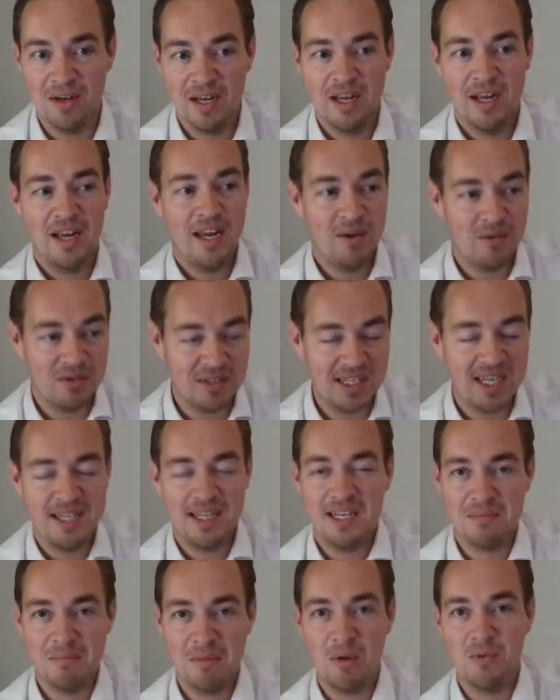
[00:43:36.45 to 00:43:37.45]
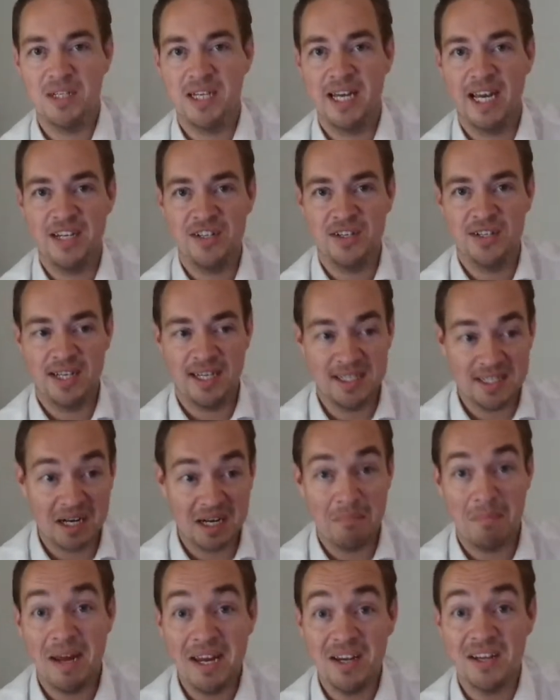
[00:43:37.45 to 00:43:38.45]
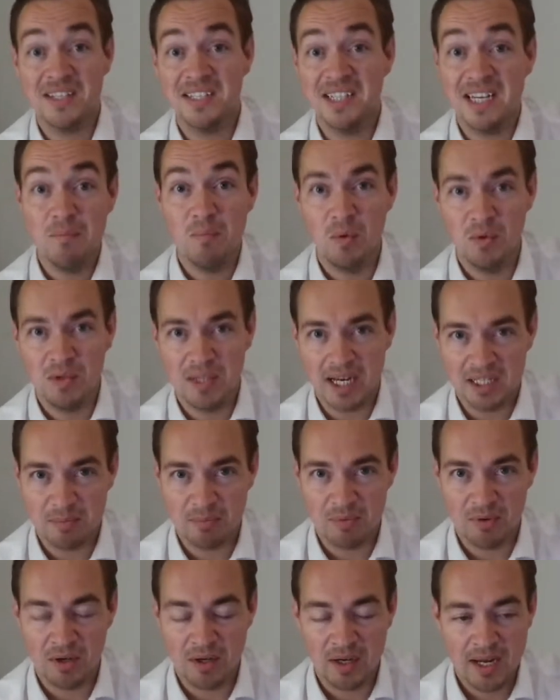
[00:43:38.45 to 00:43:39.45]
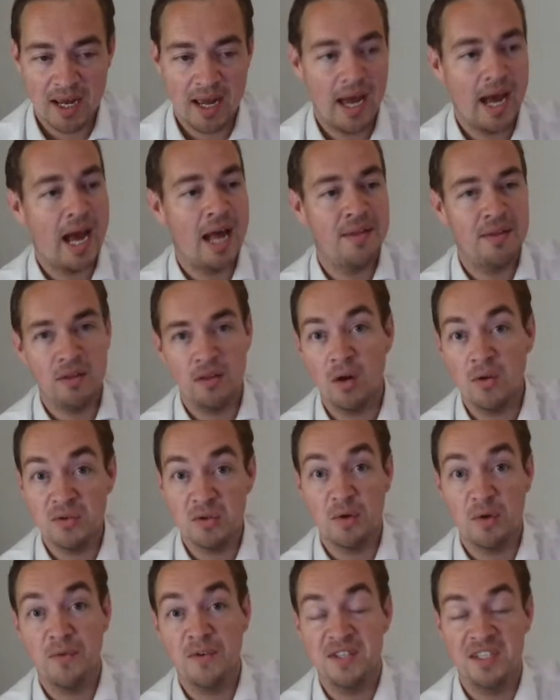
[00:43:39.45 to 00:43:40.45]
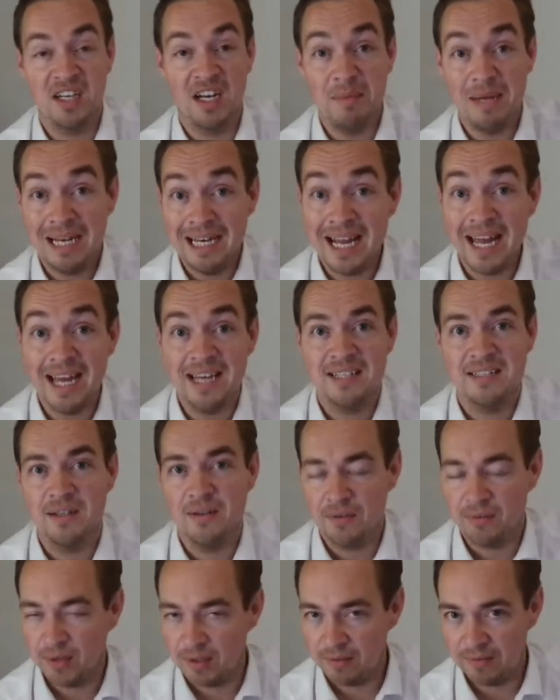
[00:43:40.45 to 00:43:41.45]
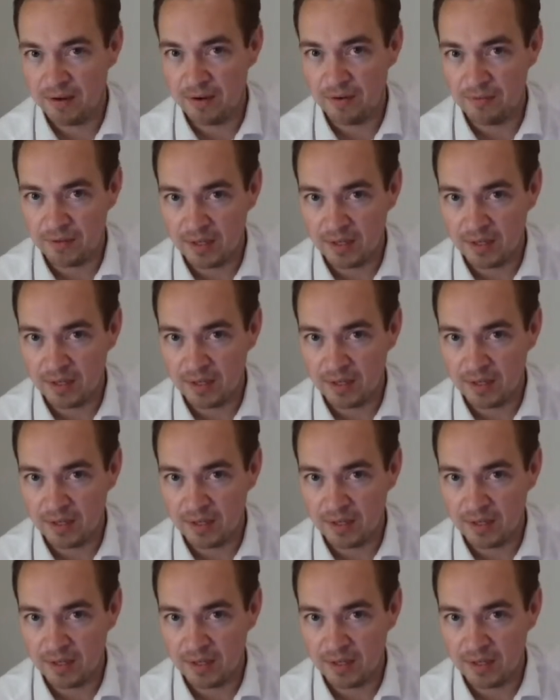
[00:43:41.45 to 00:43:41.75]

It would see that it's multi-agency. It's going to make her seem more desperate, and those offers are going to be less than 350.